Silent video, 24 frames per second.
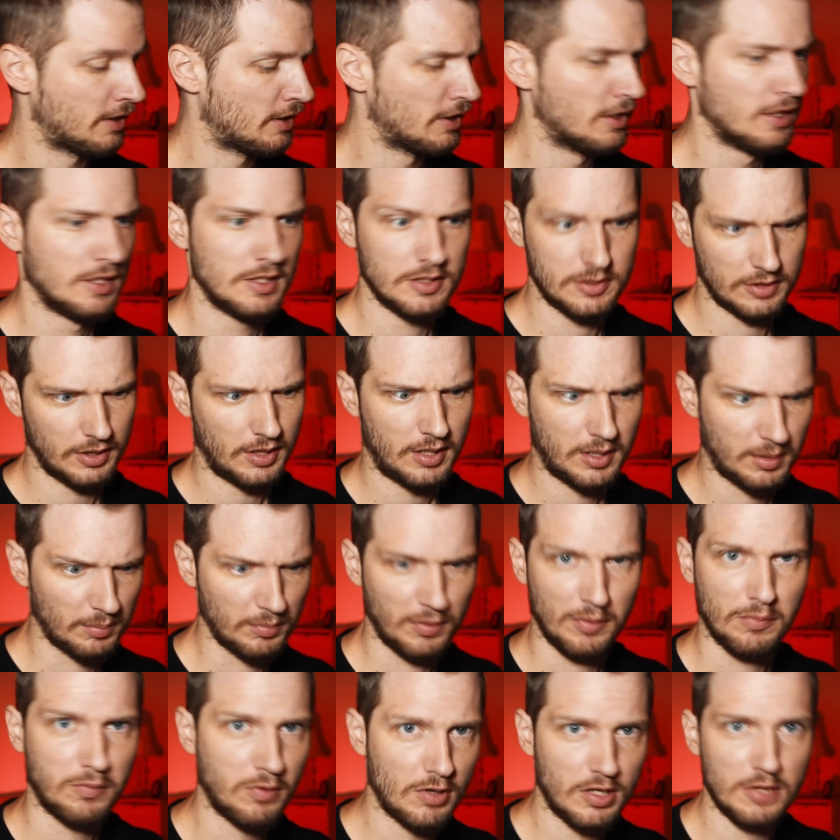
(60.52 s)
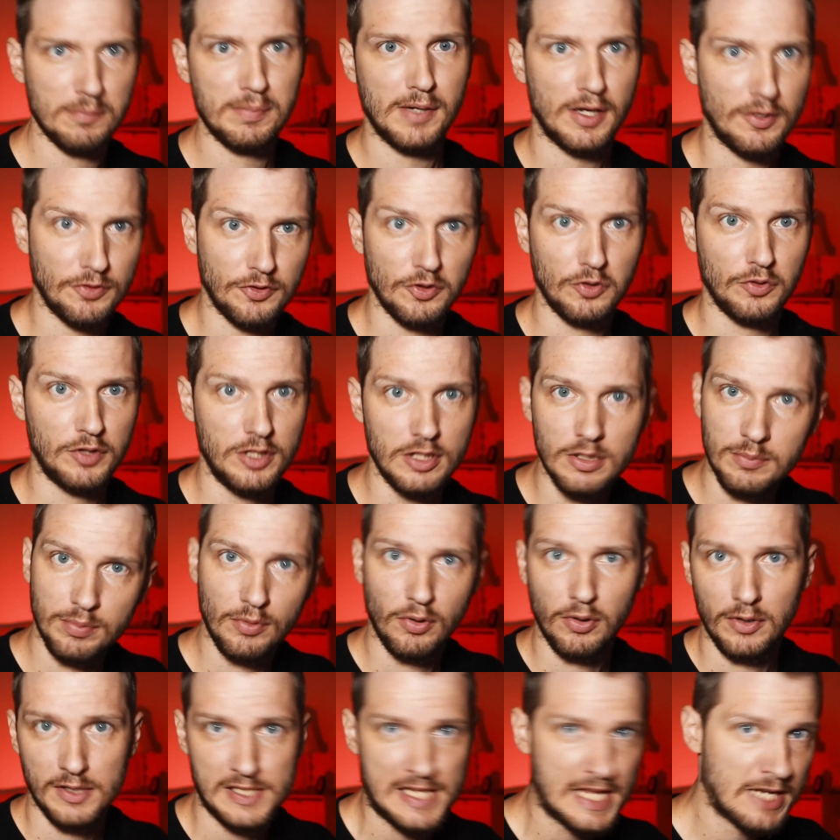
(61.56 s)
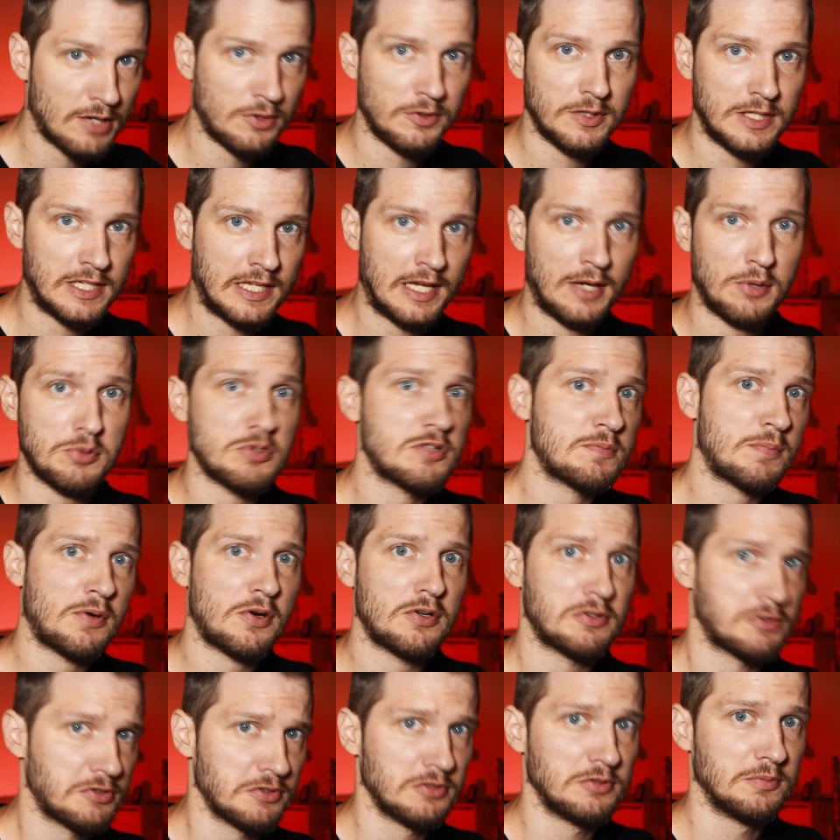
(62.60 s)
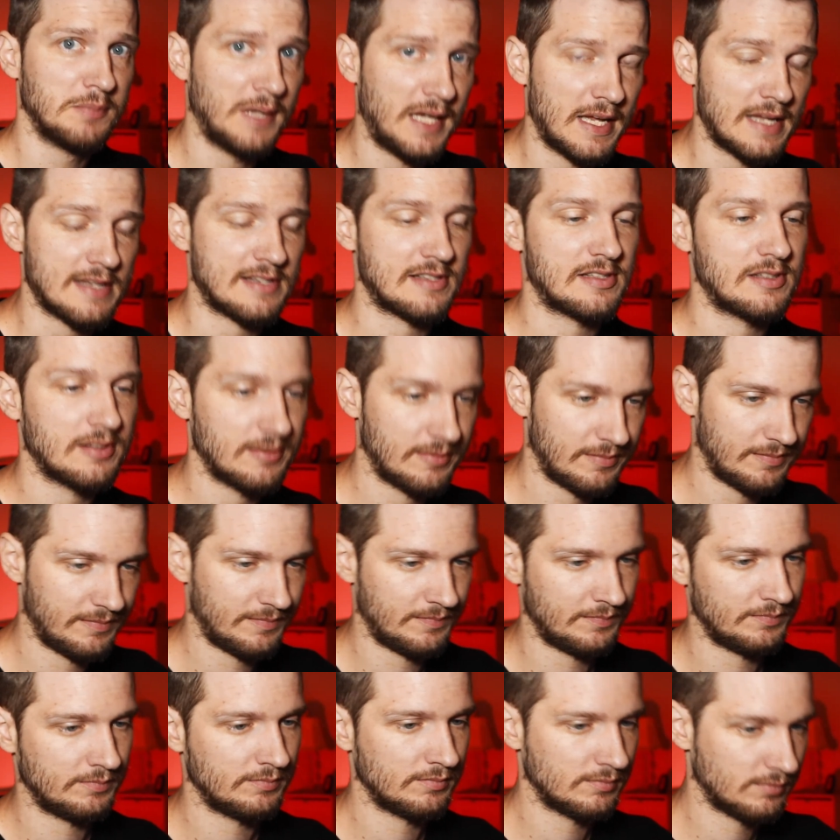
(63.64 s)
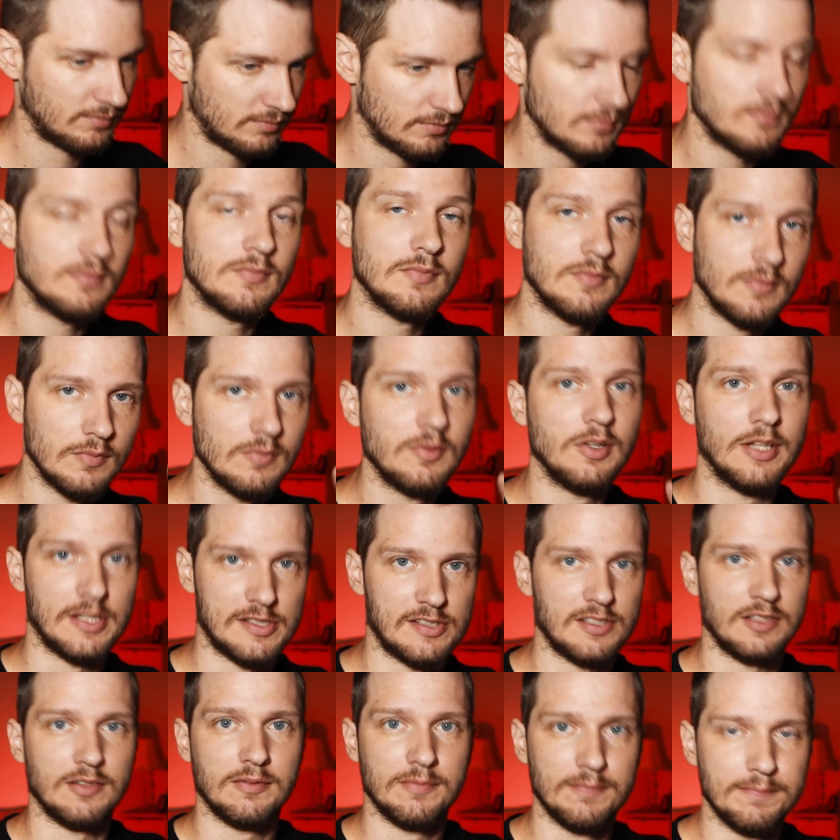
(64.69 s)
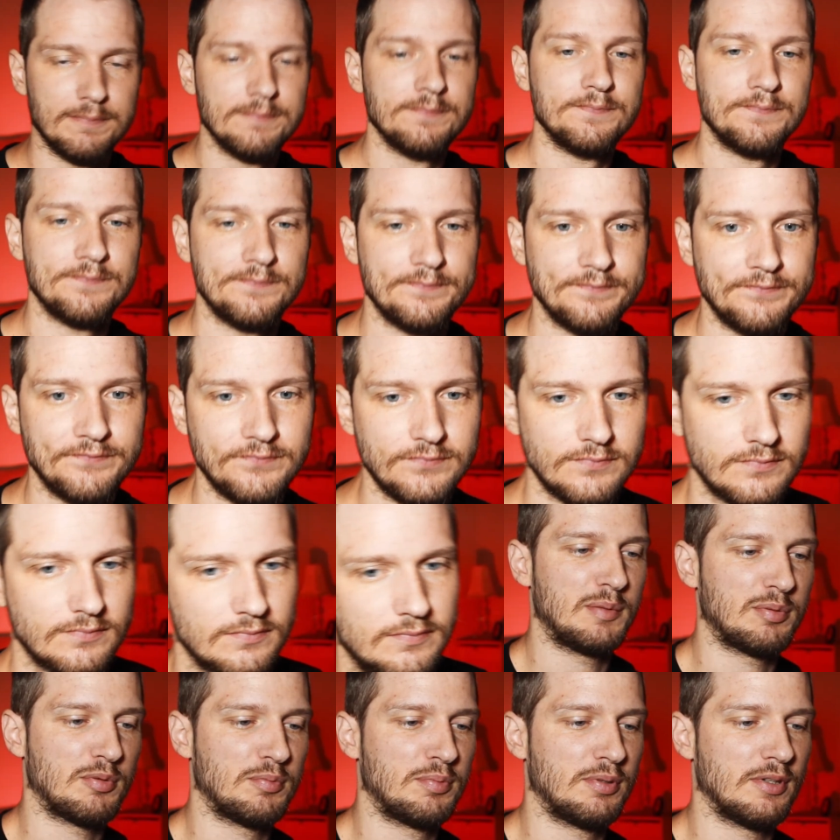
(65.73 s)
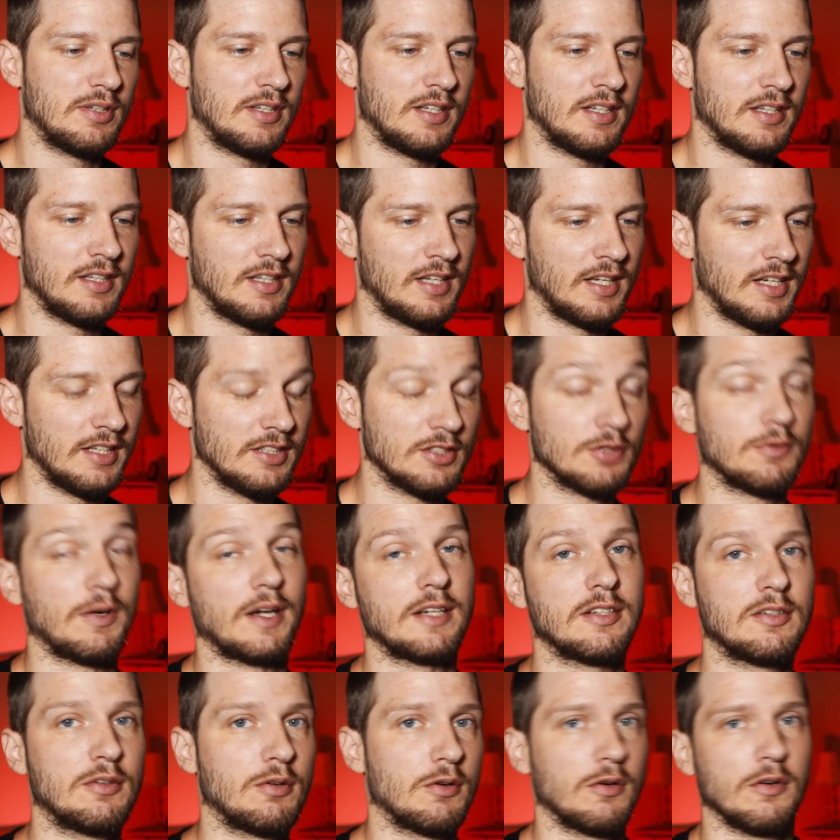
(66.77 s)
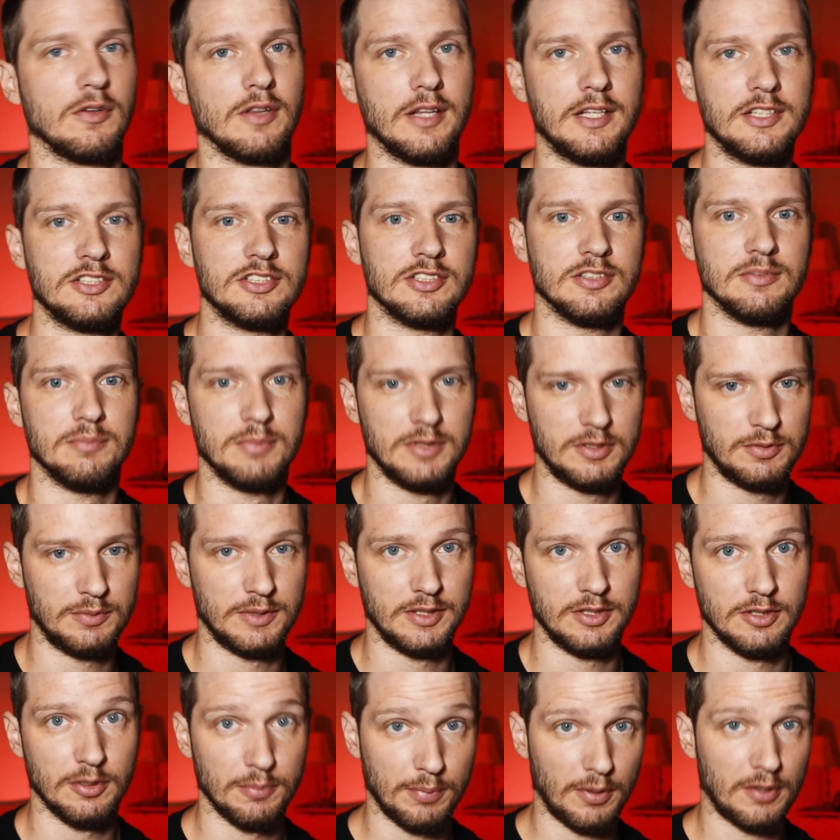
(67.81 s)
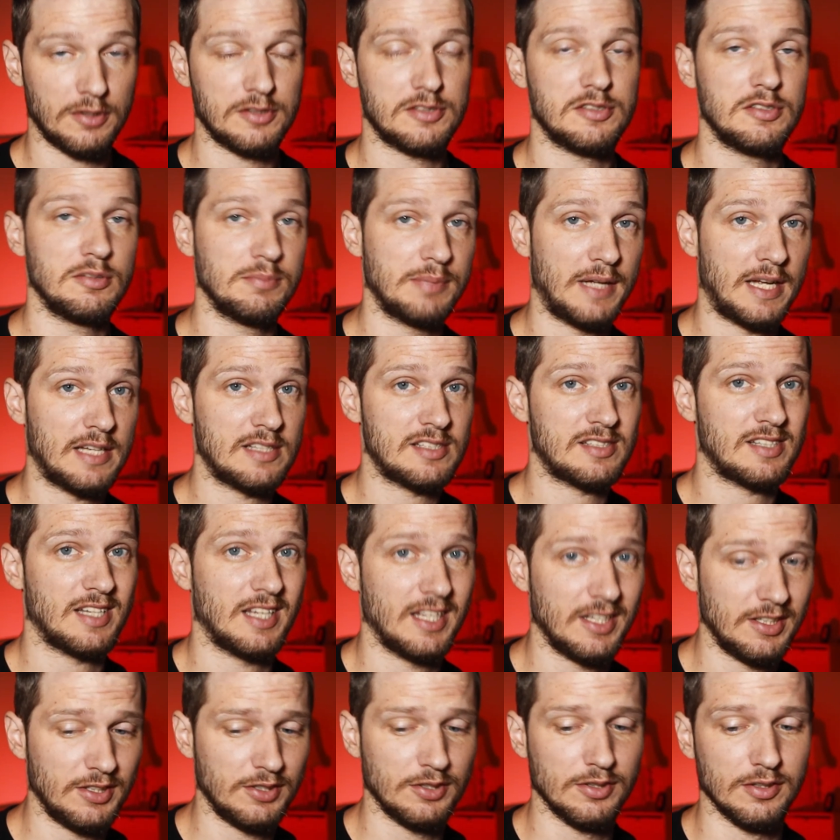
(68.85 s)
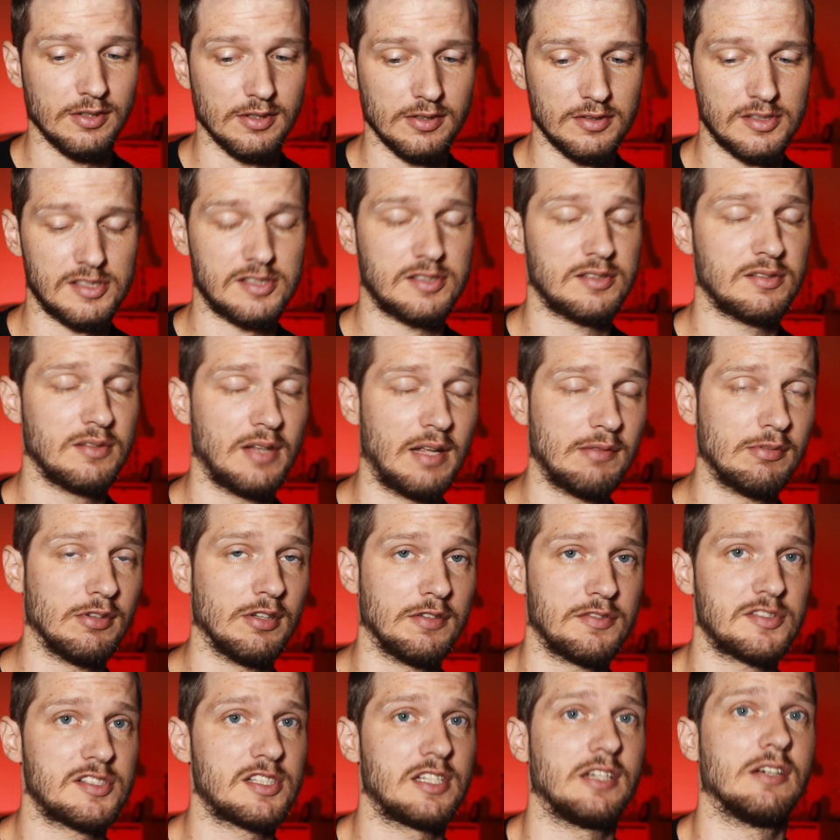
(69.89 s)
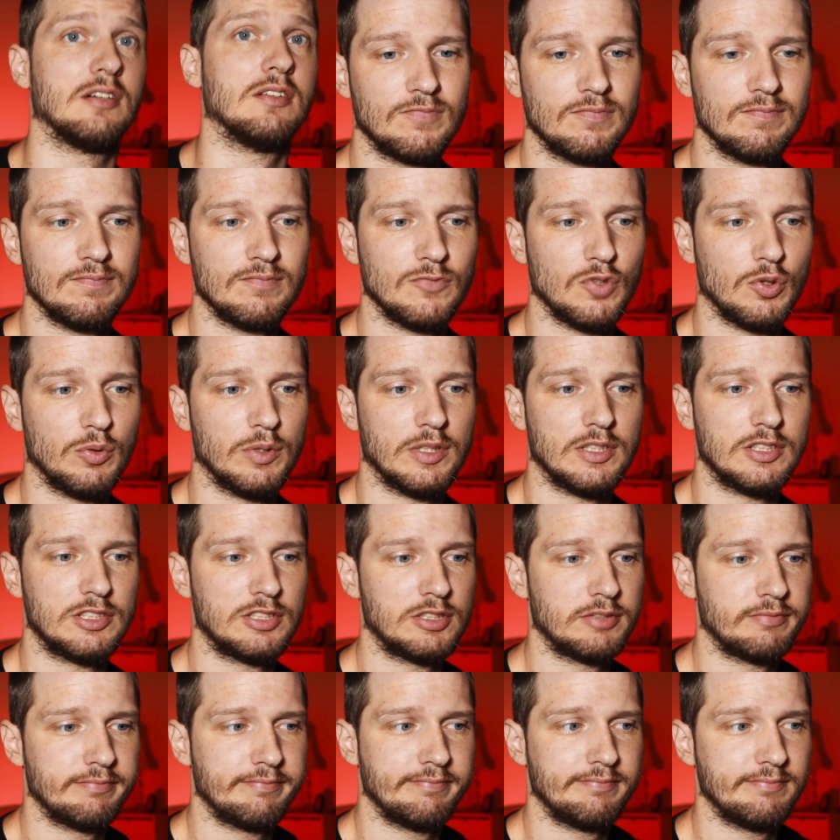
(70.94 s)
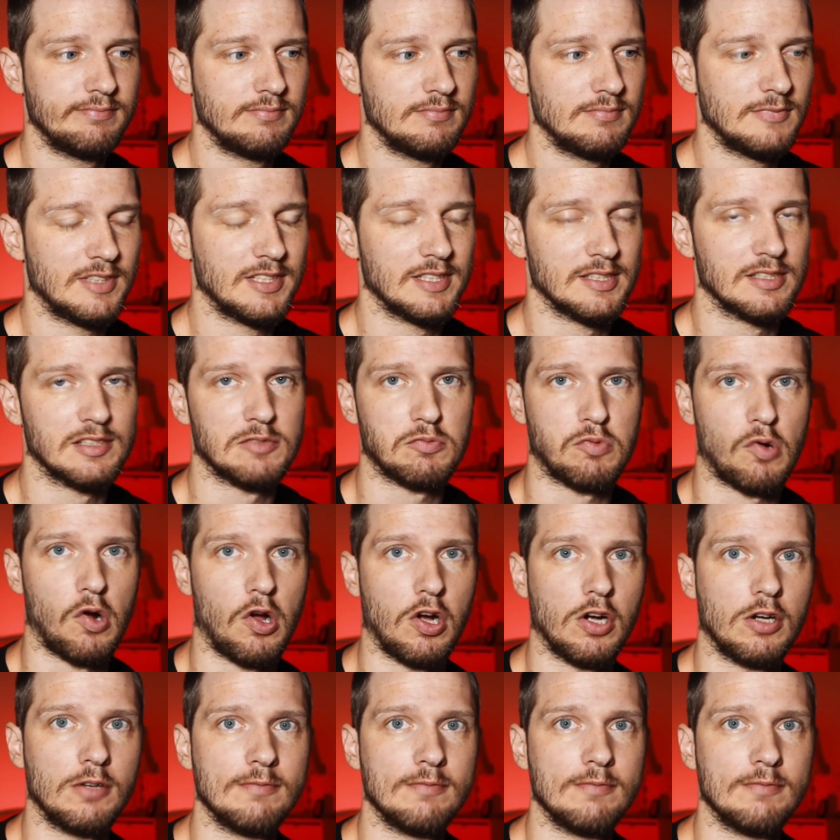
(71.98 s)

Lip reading: "Tom, but what about the leaderboards? That only counts personal best." Listen, a lot of people put in a direct correlation between your personal best and your level of skill, which is wrong.